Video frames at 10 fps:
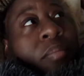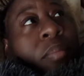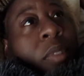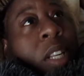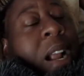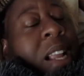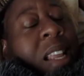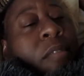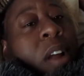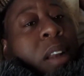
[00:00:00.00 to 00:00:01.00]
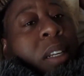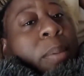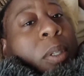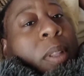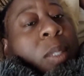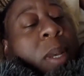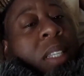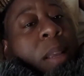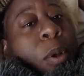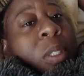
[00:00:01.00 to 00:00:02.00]
Like I said, I rounded up, so that's why I say
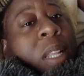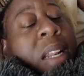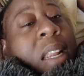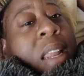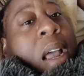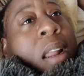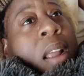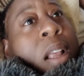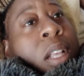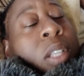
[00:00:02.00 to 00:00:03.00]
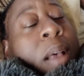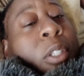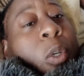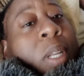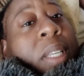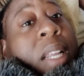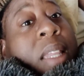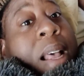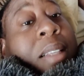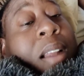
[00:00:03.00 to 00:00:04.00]
most likely not. So I was doing
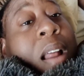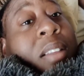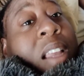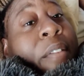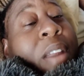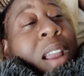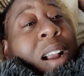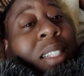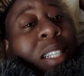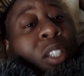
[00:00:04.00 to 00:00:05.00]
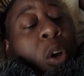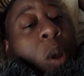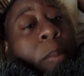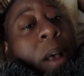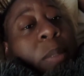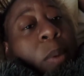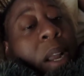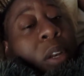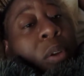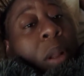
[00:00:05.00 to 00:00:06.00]
$10,000 every year because there's no way possible I
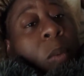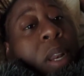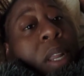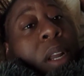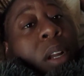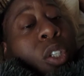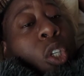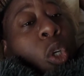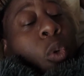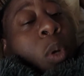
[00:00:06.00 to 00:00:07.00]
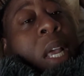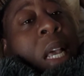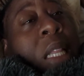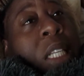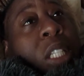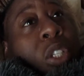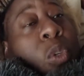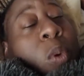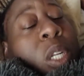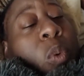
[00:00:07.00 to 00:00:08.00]
could do it in 1 year. So this is
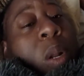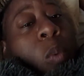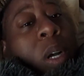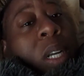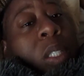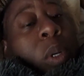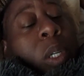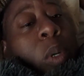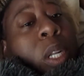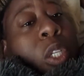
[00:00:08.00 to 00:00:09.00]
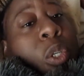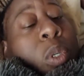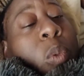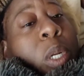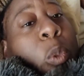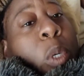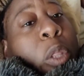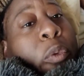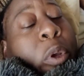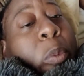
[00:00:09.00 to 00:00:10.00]
2021, 2022, and
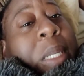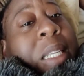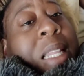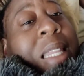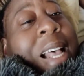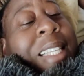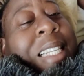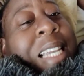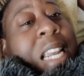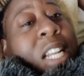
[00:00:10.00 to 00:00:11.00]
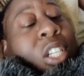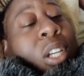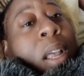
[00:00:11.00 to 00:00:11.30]
2023 would be $10,000 each.